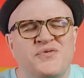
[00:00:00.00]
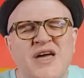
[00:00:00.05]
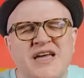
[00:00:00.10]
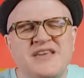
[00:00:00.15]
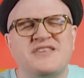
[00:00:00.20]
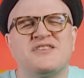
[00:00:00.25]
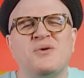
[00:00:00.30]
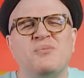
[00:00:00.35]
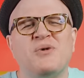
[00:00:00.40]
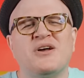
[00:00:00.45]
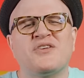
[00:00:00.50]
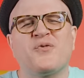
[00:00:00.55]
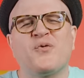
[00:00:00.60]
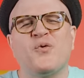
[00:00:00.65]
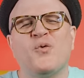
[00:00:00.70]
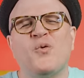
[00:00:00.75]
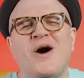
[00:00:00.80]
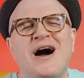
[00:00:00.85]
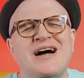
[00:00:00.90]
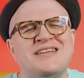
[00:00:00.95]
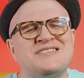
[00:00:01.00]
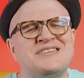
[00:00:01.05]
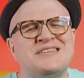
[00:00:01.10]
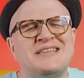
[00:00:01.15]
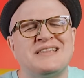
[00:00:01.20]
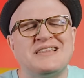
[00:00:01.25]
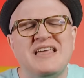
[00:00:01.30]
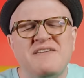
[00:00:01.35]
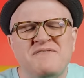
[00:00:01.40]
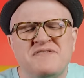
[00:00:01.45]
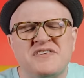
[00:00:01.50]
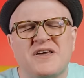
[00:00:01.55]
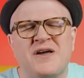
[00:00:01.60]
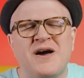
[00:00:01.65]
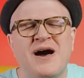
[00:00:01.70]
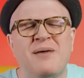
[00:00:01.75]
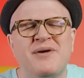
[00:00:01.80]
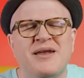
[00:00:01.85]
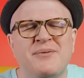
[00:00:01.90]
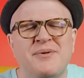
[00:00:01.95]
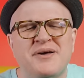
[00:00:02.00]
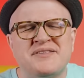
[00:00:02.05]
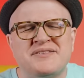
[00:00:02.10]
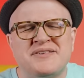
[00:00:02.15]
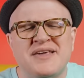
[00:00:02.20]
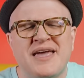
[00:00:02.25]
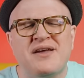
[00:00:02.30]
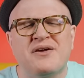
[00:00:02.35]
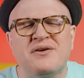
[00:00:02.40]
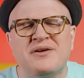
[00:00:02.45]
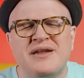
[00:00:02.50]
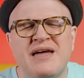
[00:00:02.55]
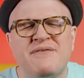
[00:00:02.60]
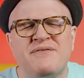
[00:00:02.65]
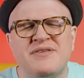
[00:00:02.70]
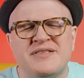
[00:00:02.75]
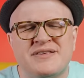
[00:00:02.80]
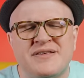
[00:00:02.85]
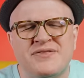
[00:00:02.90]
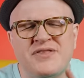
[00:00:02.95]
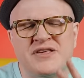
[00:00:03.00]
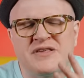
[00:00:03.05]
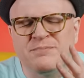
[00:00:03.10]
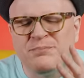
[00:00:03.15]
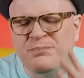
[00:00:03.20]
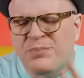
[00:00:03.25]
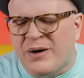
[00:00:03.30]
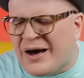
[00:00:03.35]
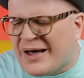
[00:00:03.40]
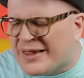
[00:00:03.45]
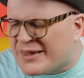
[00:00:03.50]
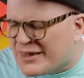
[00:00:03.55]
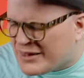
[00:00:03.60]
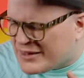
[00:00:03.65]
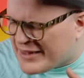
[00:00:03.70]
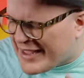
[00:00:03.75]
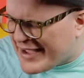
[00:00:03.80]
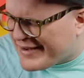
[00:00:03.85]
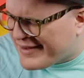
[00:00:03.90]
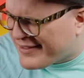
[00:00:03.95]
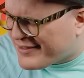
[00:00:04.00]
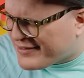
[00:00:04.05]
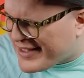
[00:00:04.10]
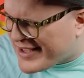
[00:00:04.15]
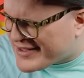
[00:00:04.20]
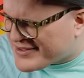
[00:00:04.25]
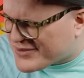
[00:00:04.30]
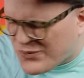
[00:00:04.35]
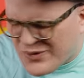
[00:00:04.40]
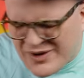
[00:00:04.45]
Thanks so much for watching. Leave us a comment about Zager and Evans and this Bottled Lightning class.